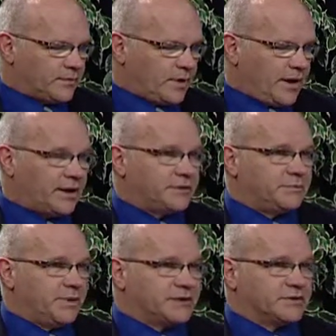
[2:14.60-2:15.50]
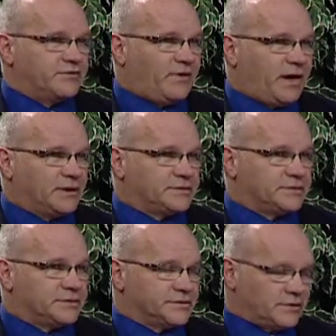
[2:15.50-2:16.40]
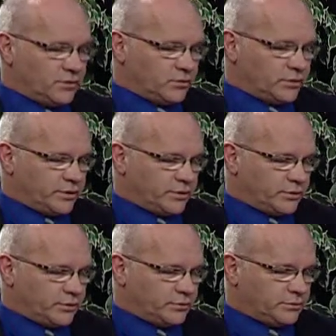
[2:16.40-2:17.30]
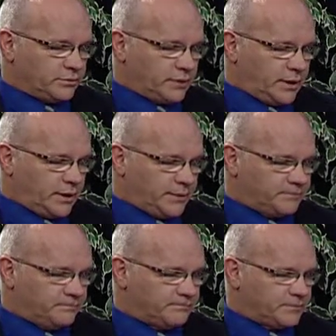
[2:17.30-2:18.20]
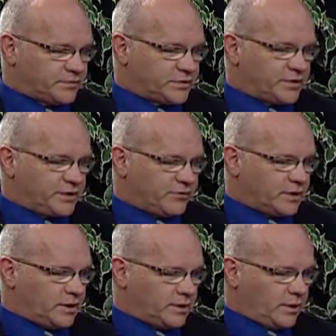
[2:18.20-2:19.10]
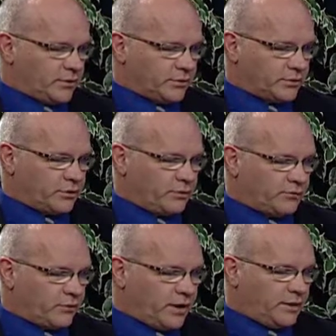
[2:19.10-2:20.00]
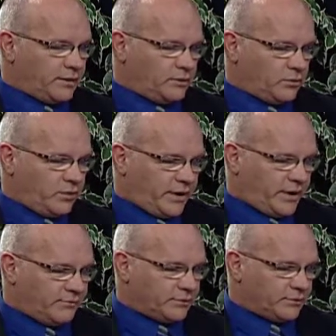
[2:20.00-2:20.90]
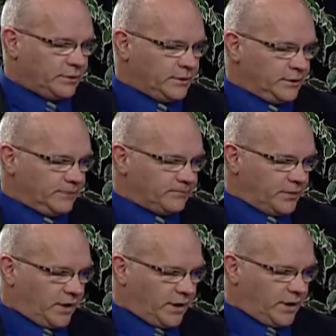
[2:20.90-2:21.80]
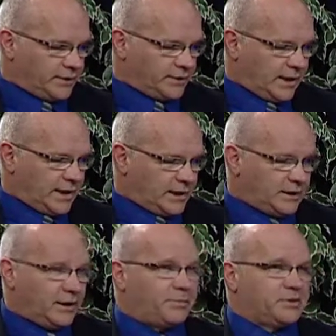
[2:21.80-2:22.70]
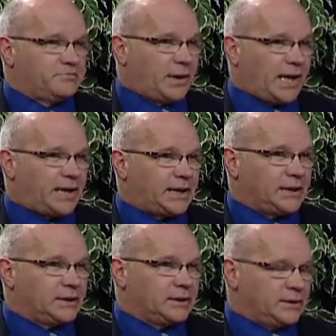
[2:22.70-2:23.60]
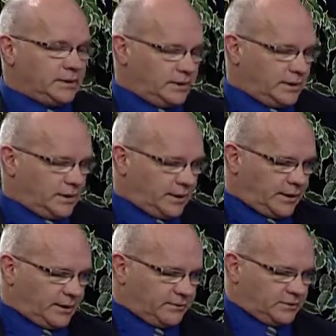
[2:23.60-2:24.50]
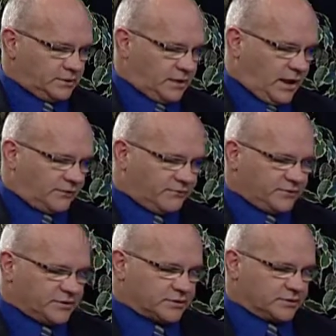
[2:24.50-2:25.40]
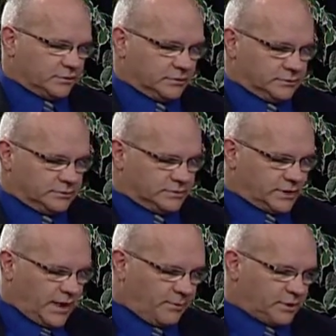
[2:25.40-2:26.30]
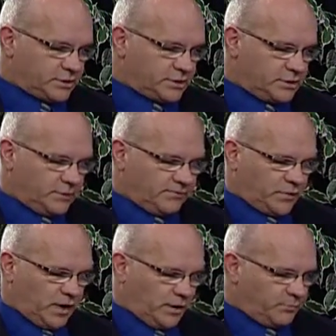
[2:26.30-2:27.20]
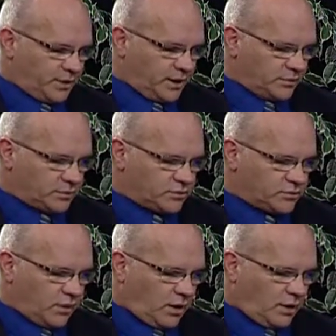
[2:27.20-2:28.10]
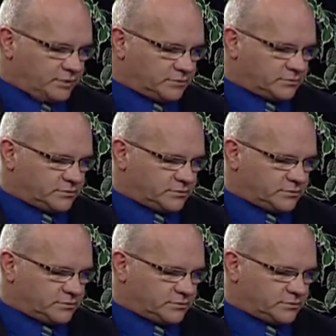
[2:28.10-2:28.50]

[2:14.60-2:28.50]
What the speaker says: had a domestic violence incident with her significant other, girlfriend, whatever, that ended up in biting, a lot of physical damage, blood was drawn,